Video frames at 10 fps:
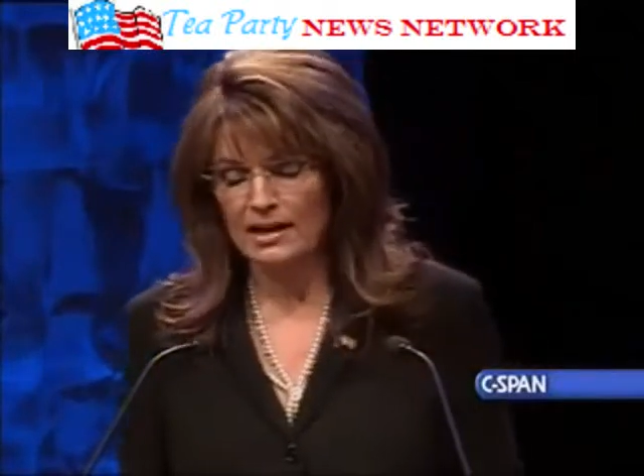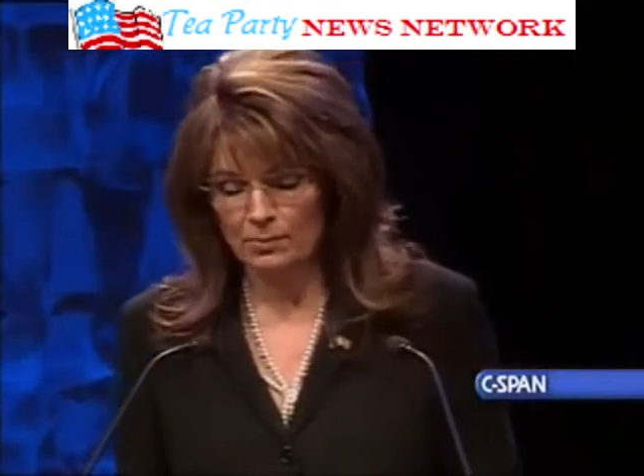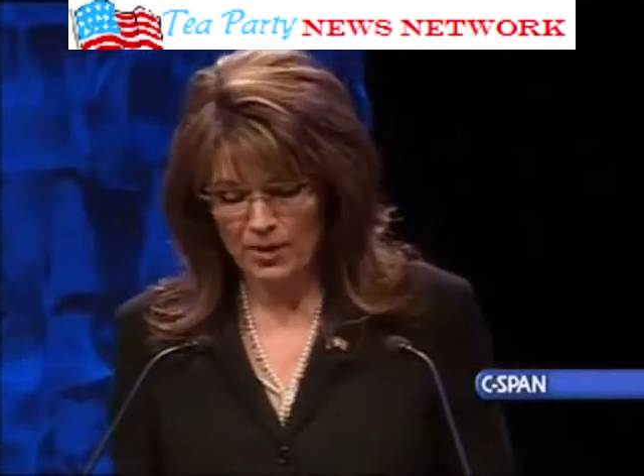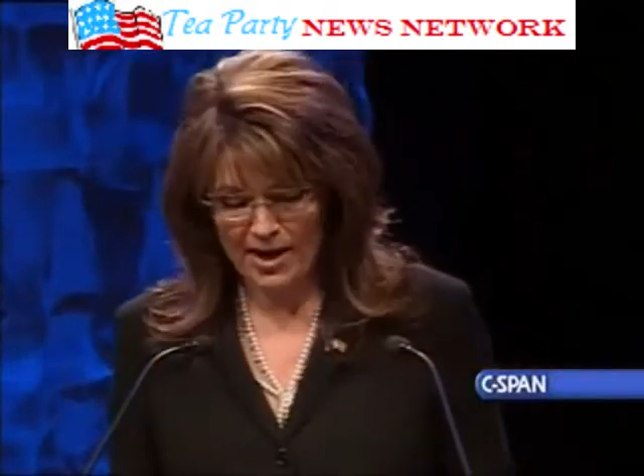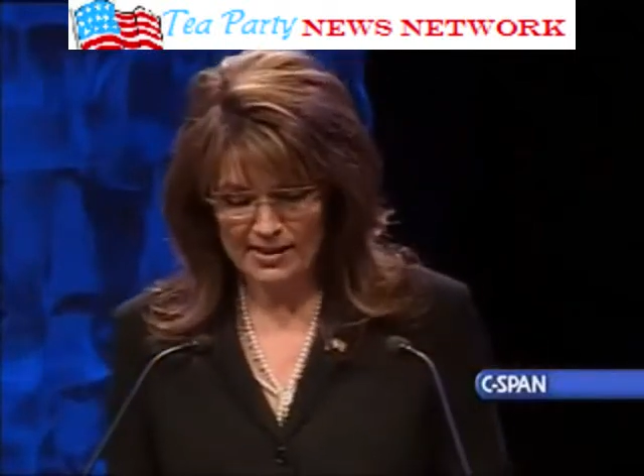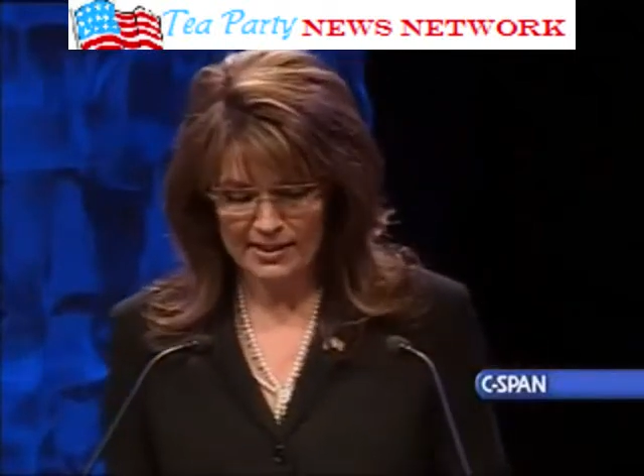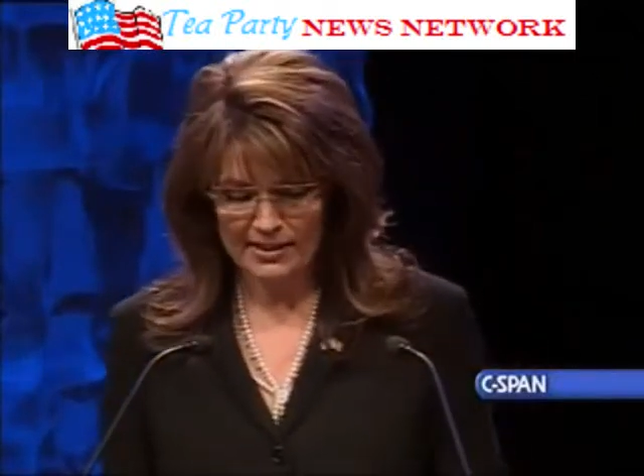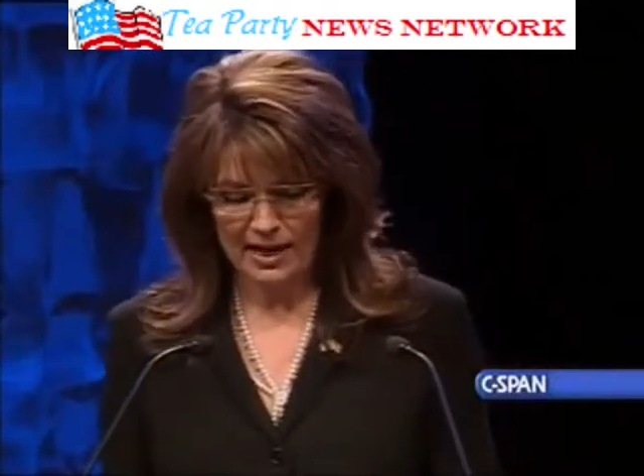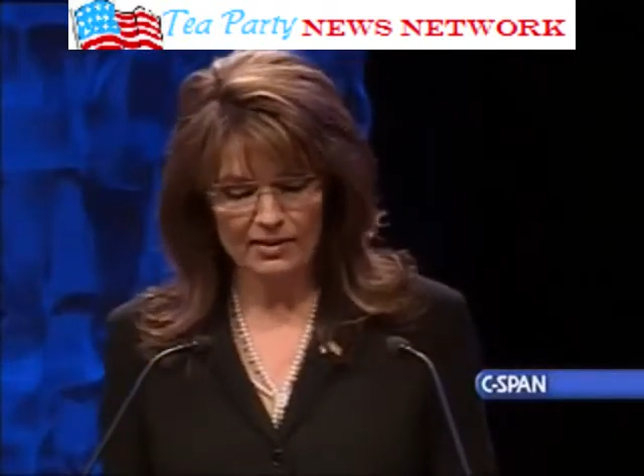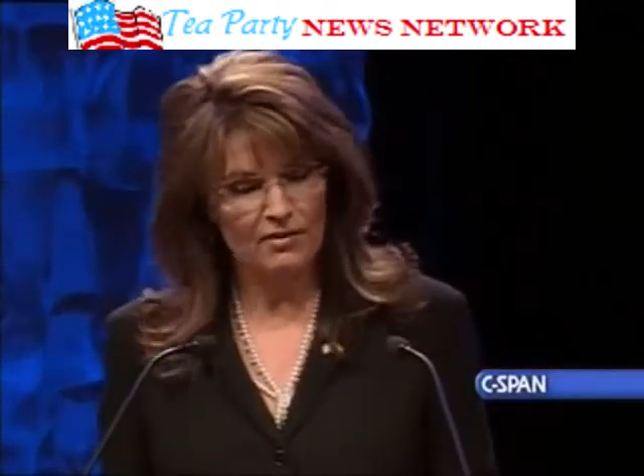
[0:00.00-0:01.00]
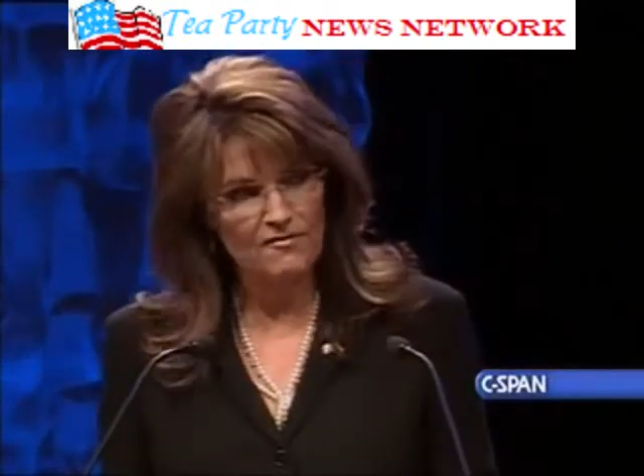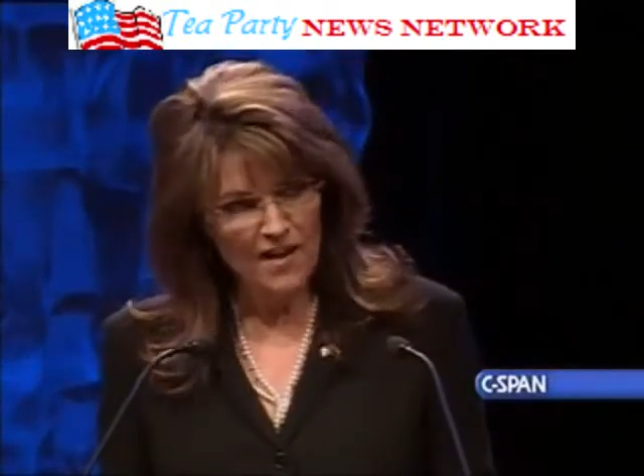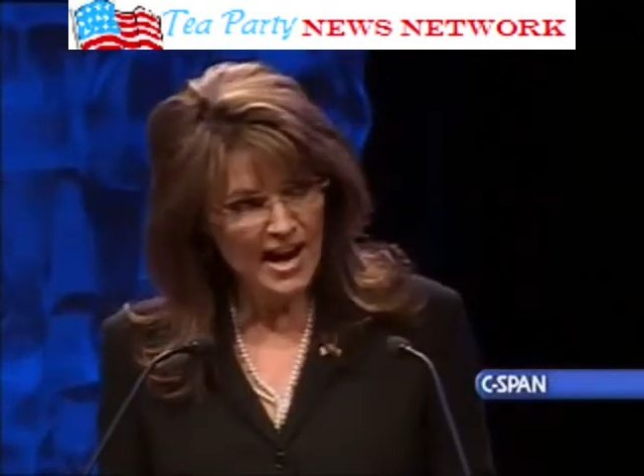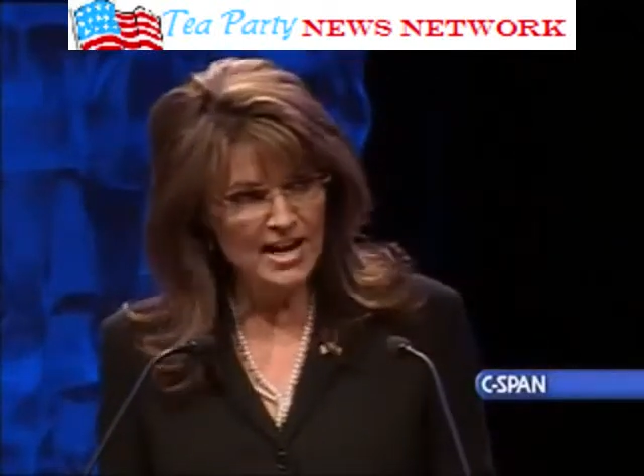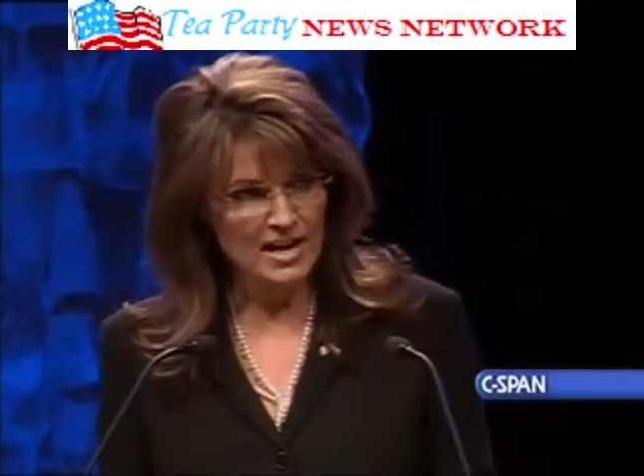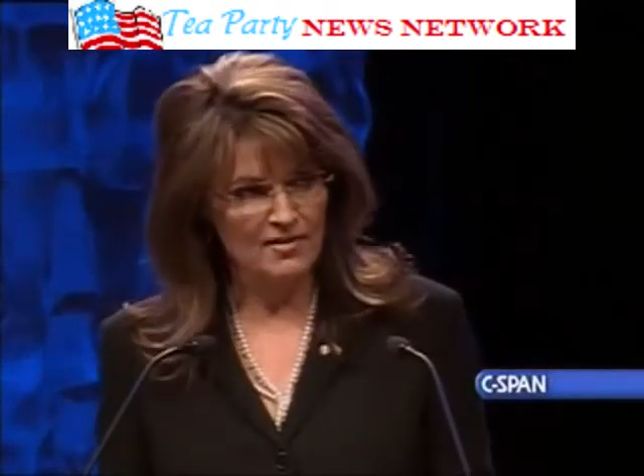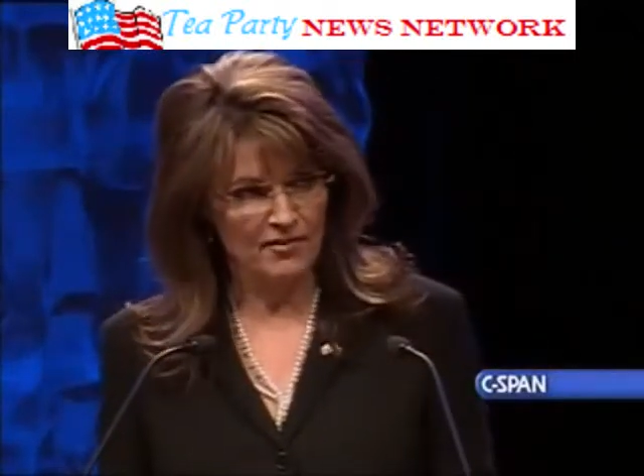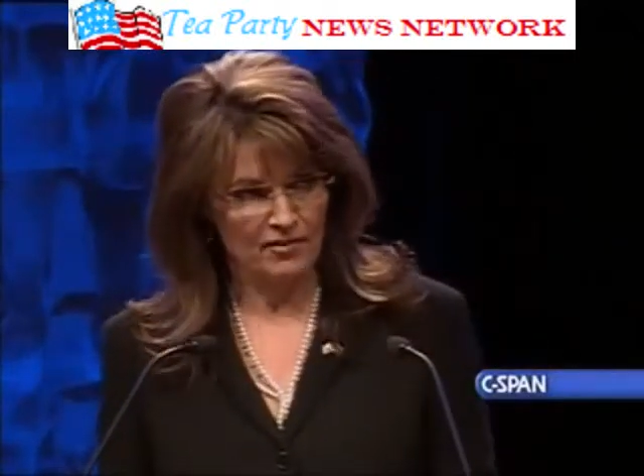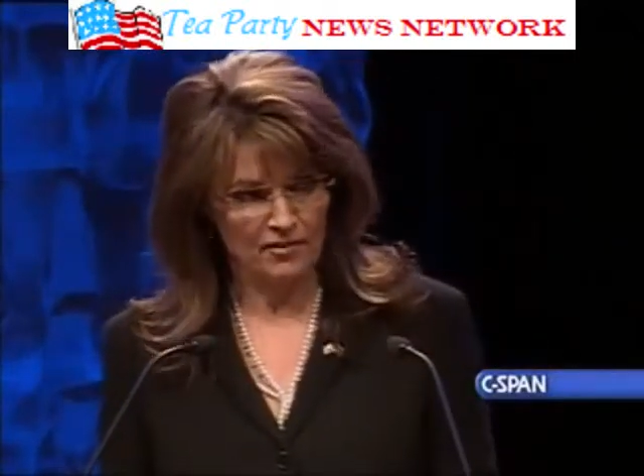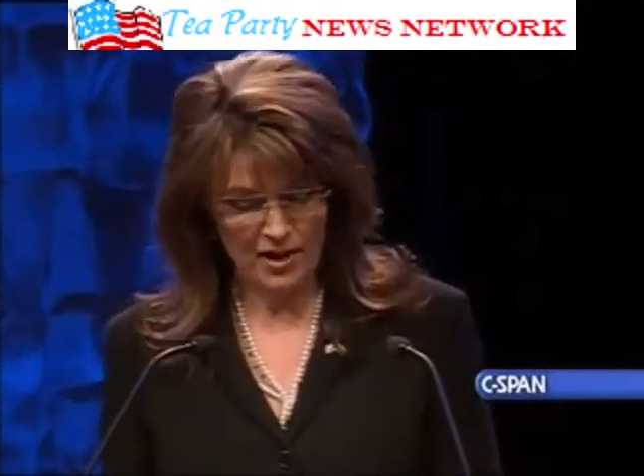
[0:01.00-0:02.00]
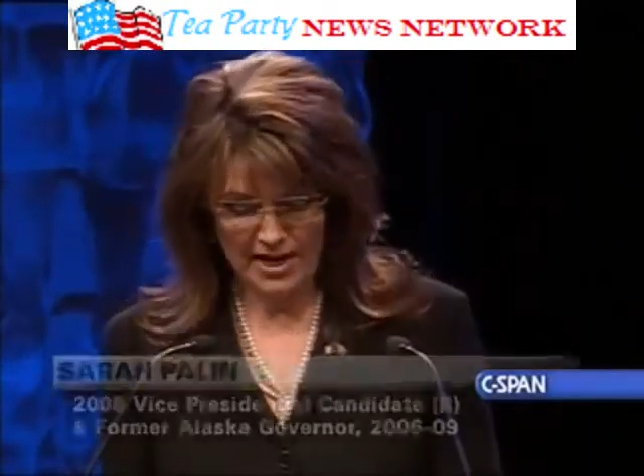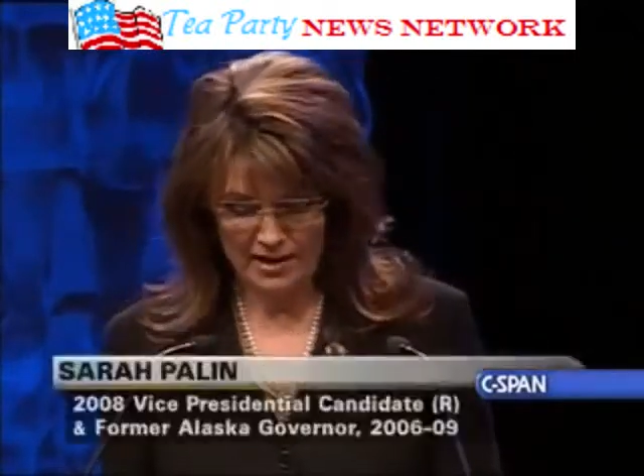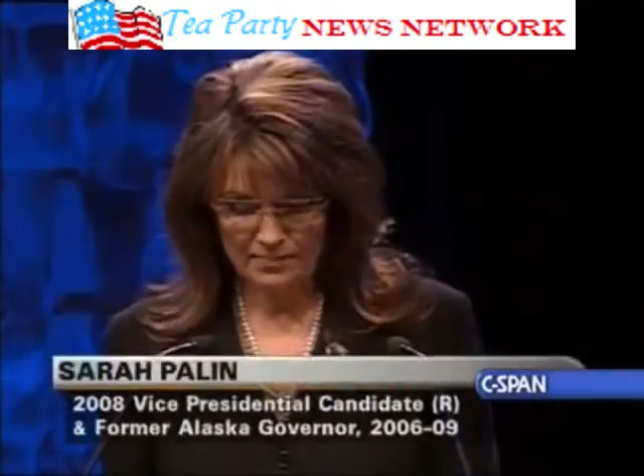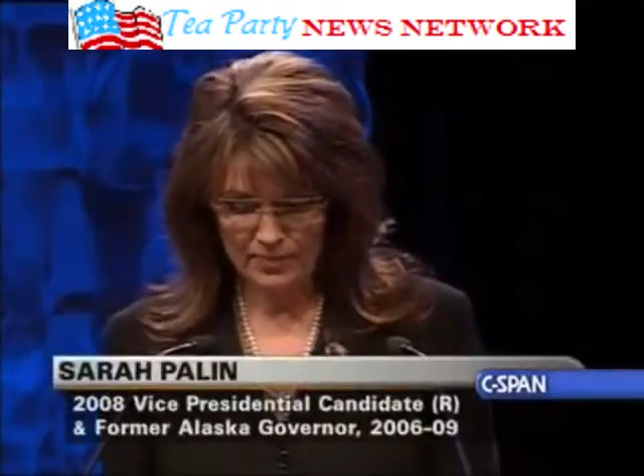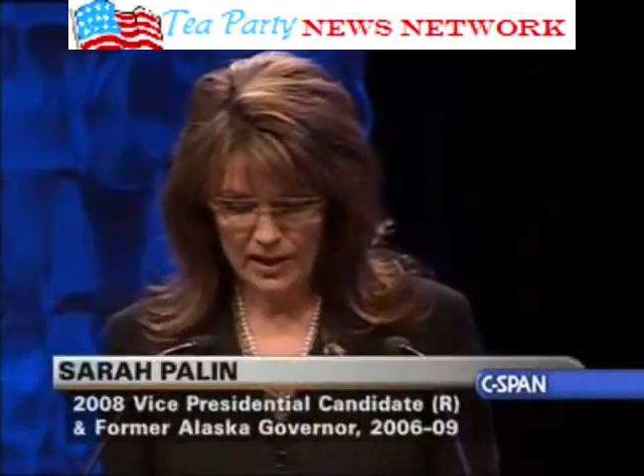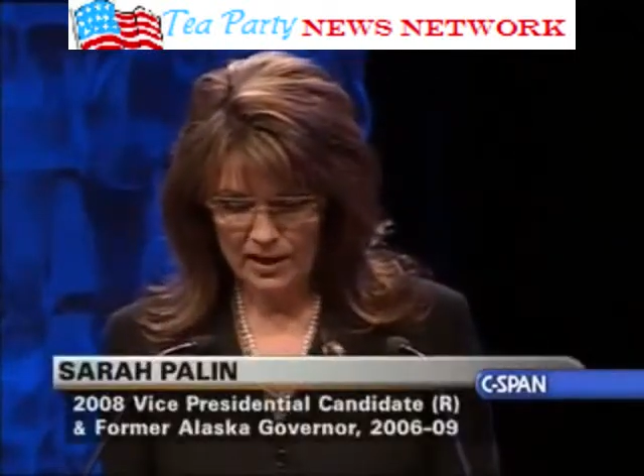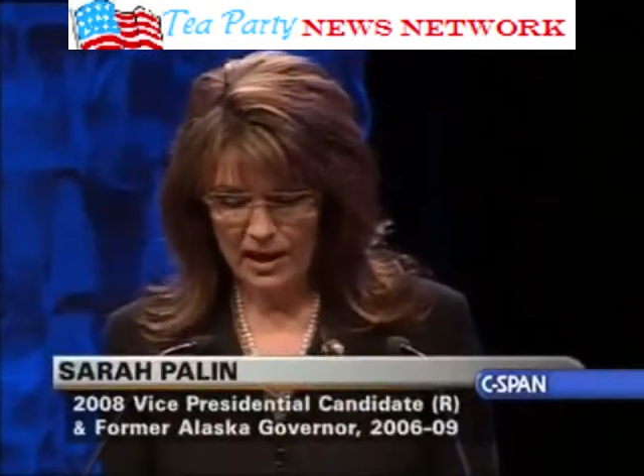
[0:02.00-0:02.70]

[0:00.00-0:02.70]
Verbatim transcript: and oppressed and they're fighting for freedom,